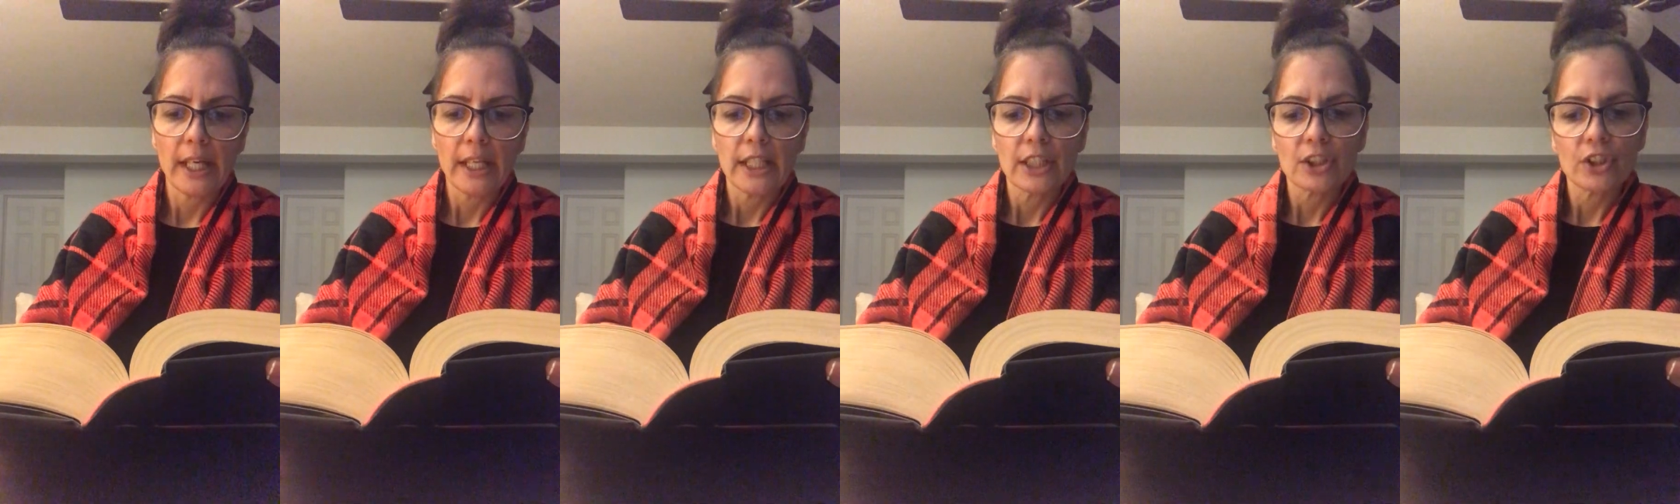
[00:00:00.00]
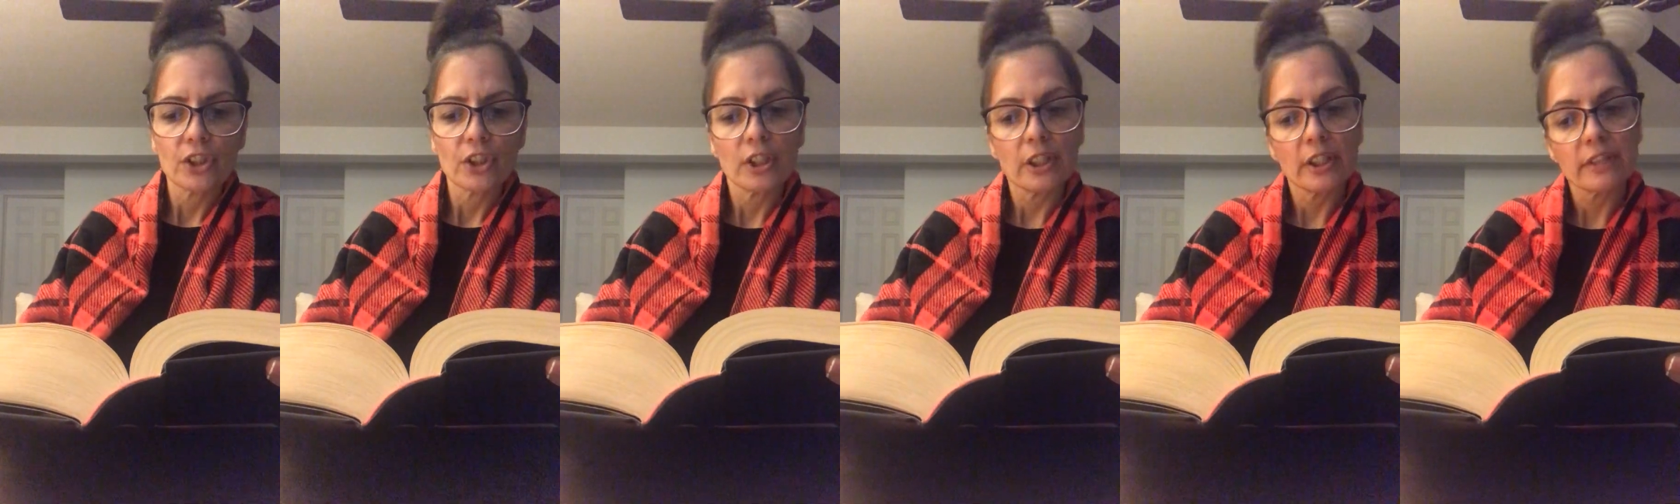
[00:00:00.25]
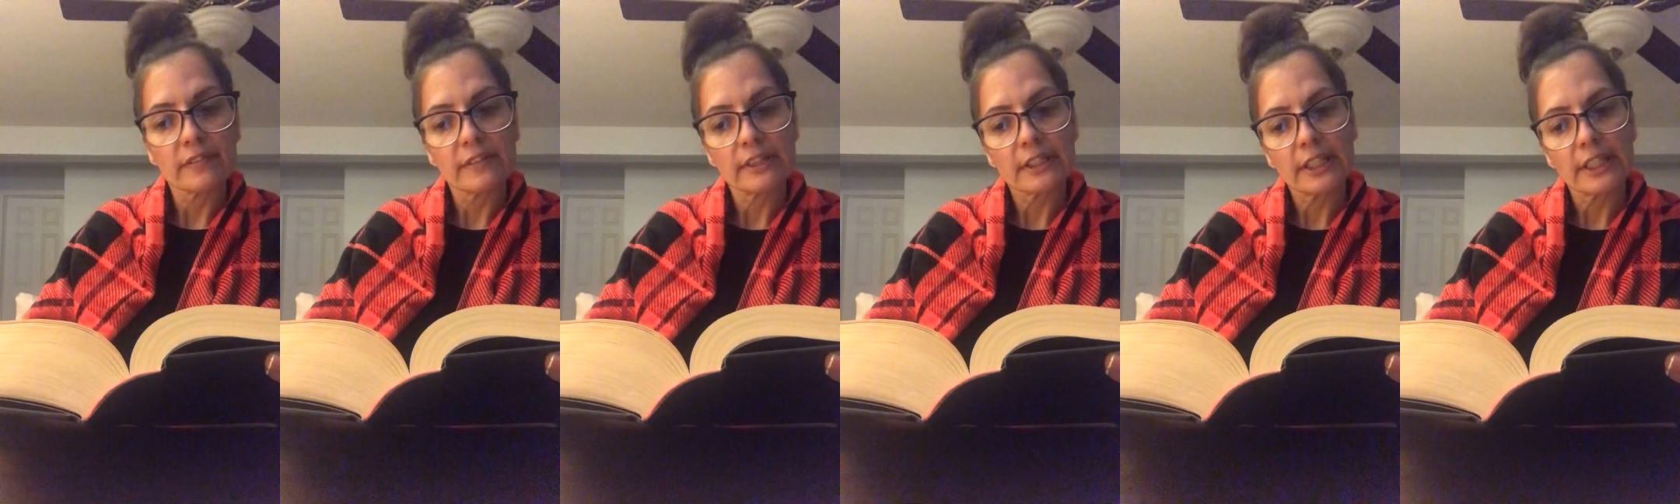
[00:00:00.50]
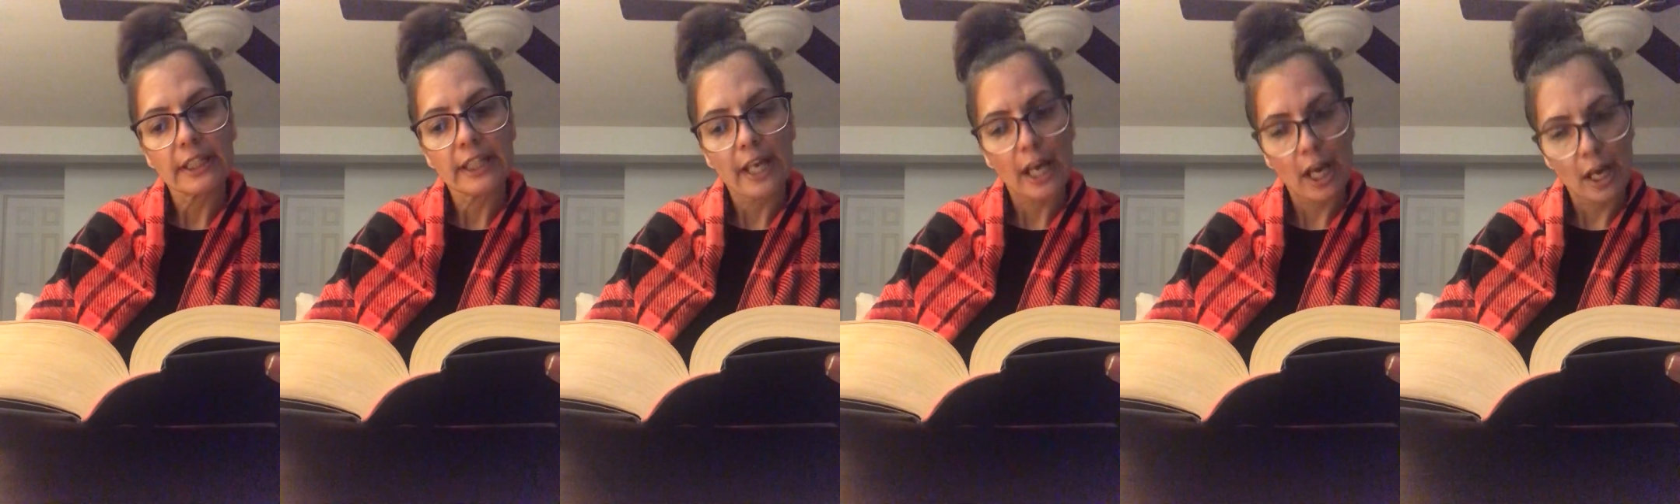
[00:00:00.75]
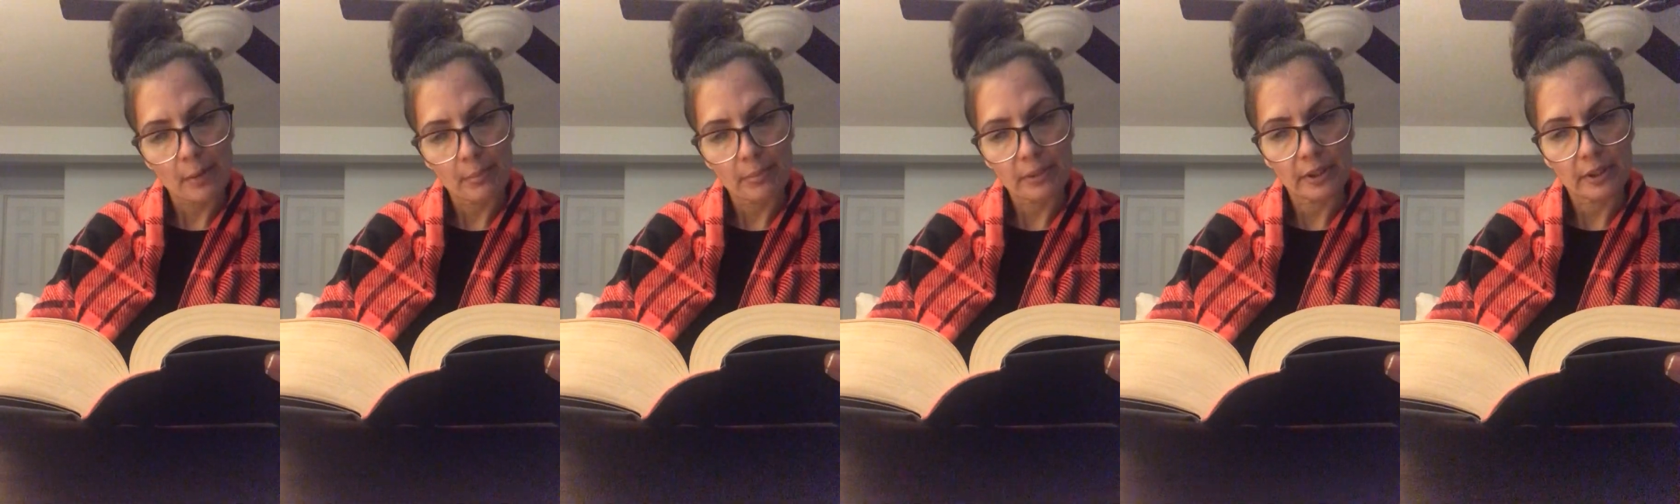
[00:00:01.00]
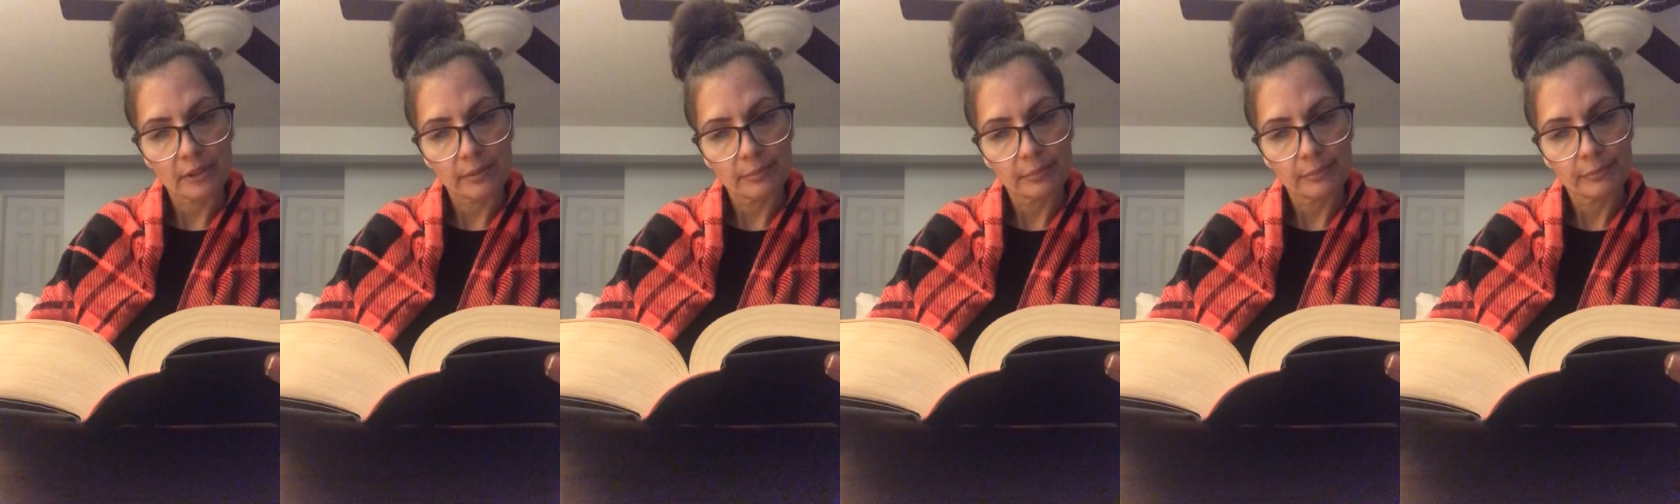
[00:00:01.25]
She lived in a
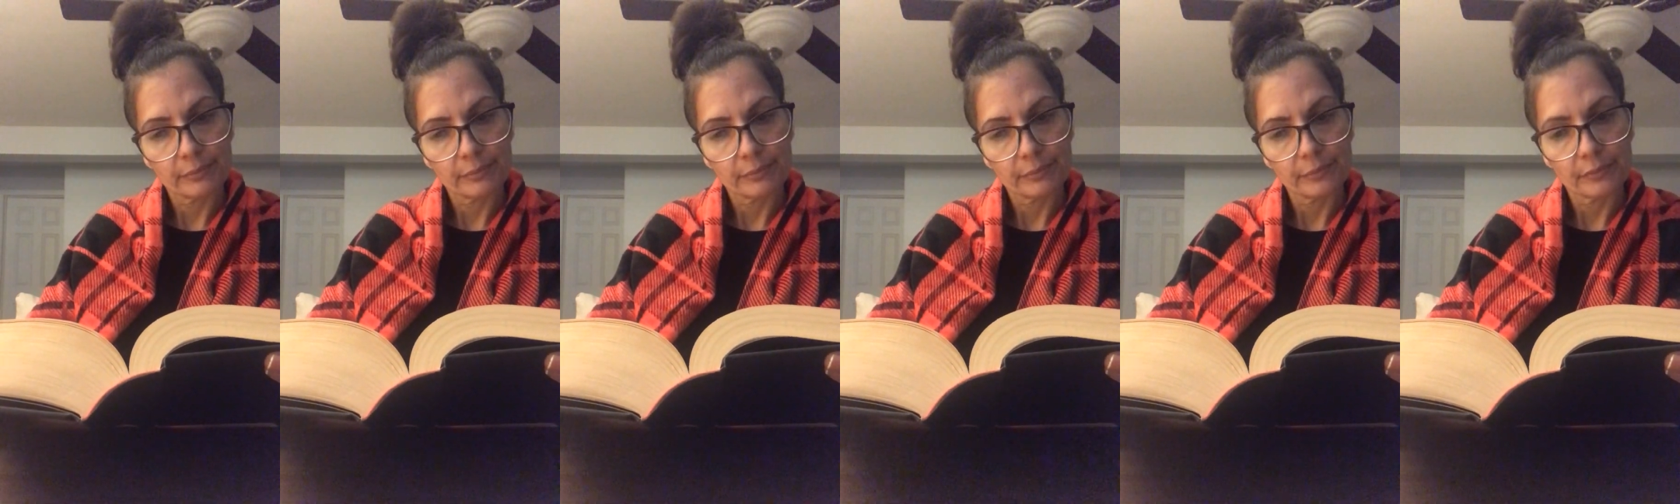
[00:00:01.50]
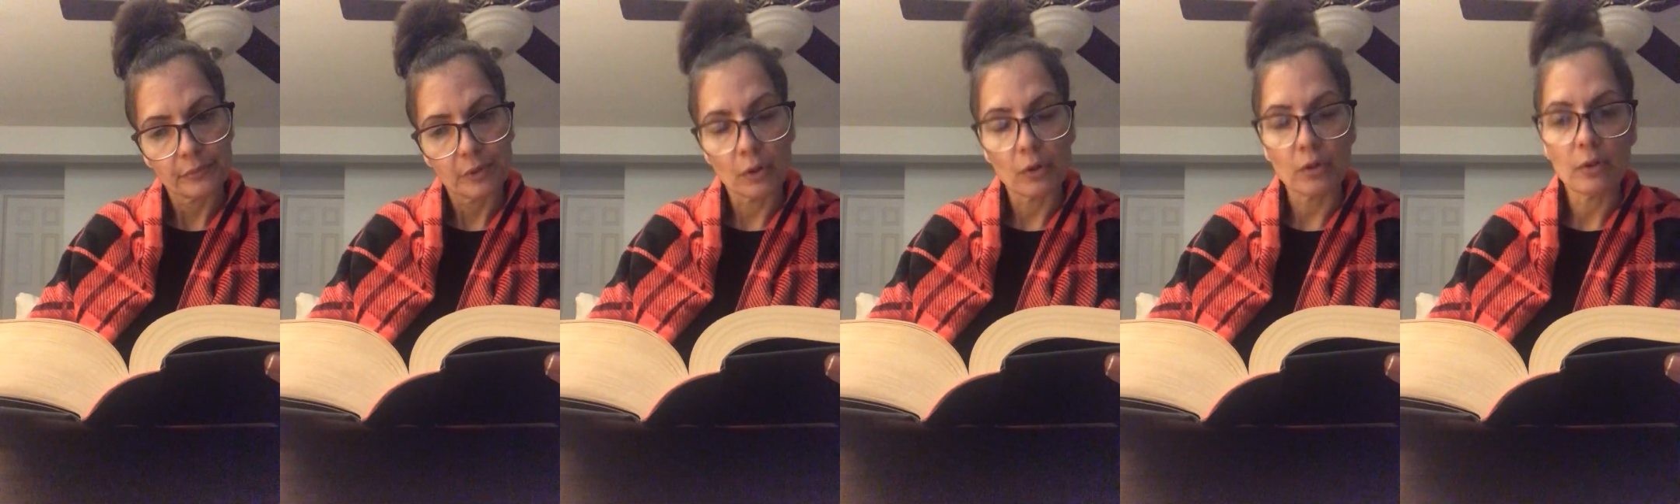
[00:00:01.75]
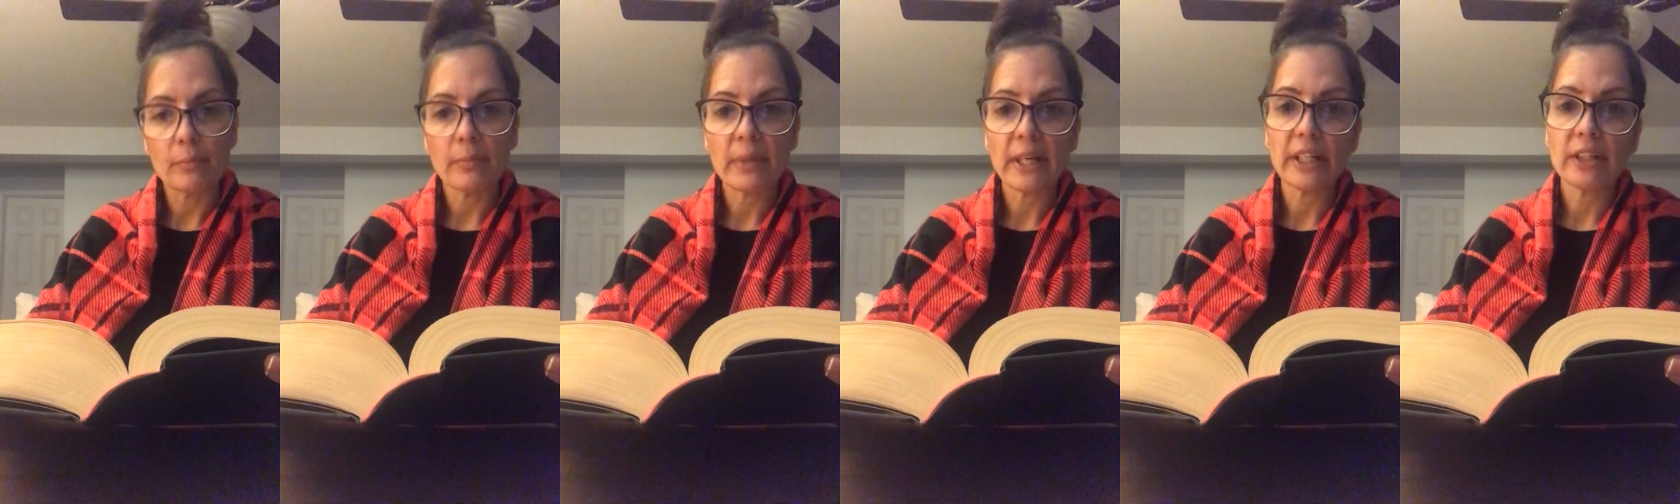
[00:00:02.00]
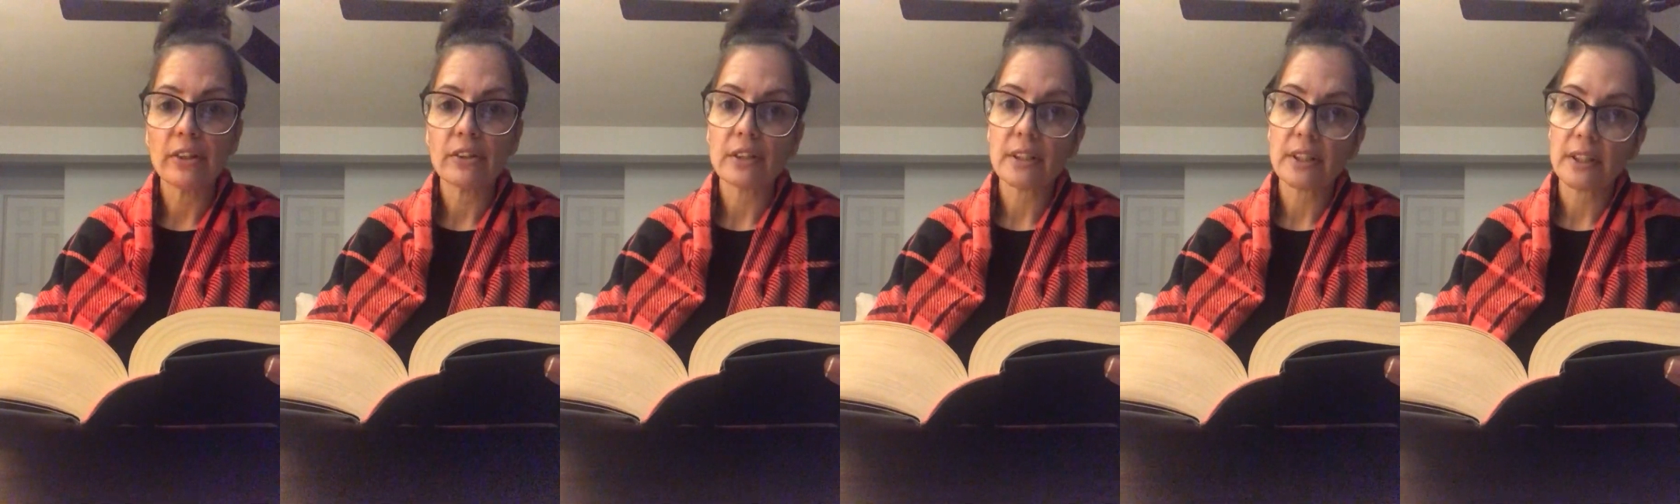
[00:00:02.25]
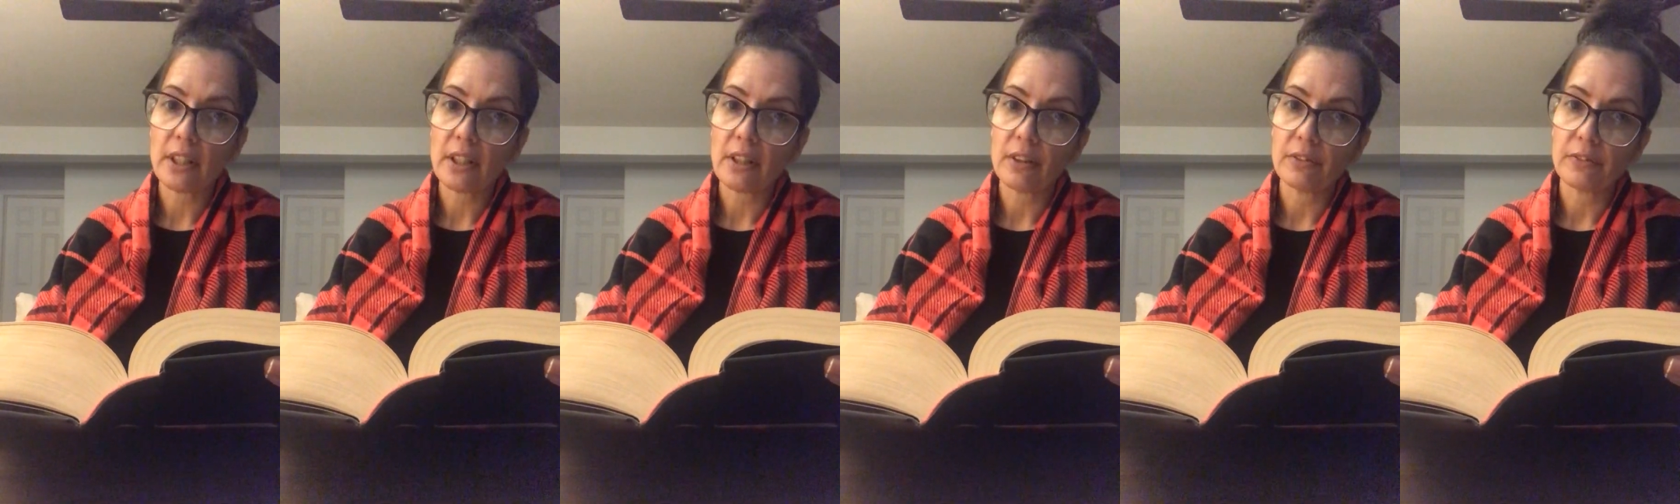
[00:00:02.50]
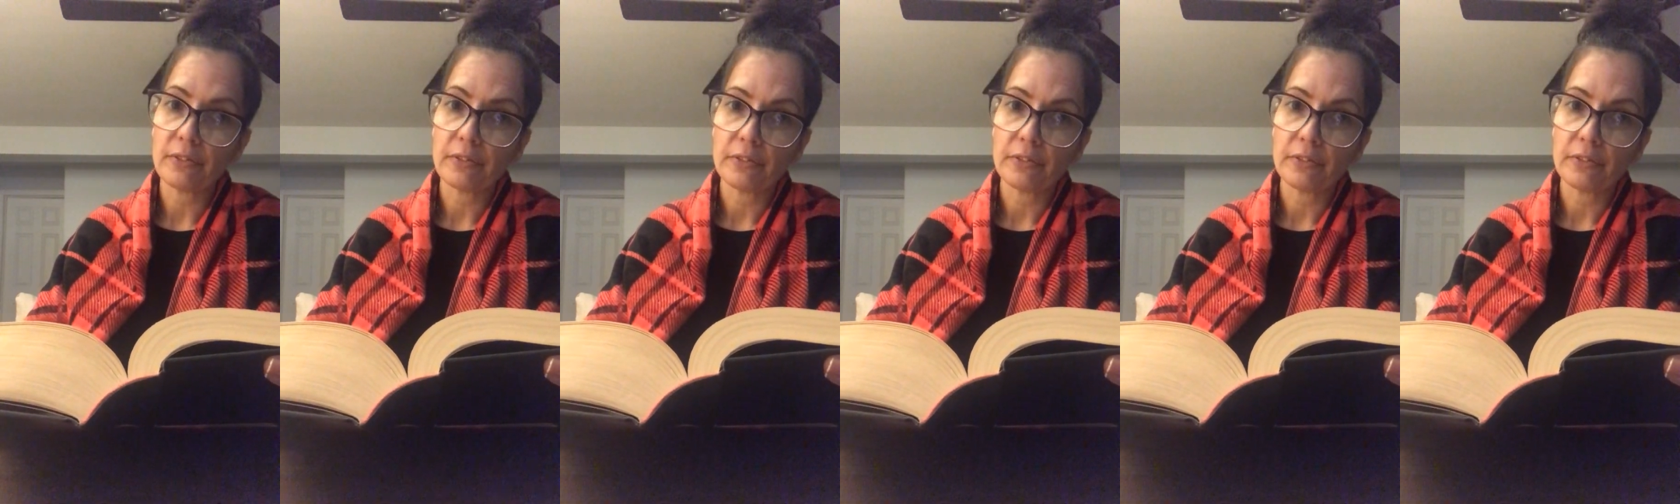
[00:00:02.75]
cabin all by herself